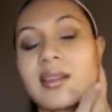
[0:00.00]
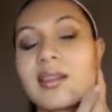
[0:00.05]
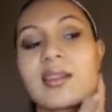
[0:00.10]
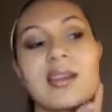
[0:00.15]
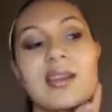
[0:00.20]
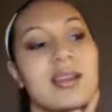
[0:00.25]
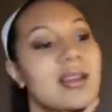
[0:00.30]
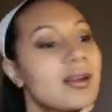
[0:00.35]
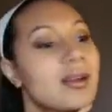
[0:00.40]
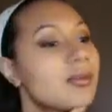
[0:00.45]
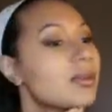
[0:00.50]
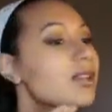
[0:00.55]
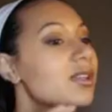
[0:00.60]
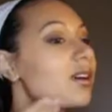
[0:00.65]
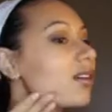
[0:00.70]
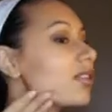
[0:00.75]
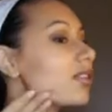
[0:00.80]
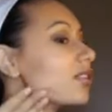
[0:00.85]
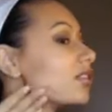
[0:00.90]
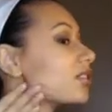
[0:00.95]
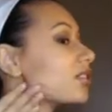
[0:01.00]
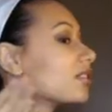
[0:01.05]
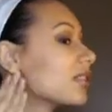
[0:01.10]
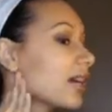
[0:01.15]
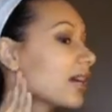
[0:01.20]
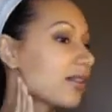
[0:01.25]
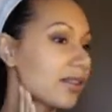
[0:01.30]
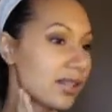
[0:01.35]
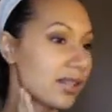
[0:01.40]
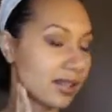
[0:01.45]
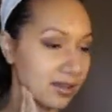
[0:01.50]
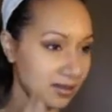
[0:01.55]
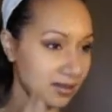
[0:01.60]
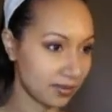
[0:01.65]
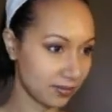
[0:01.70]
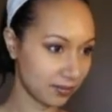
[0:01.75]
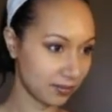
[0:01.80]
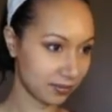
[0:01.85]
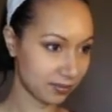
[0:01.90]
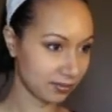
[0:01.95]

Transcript: Then I would contour down here.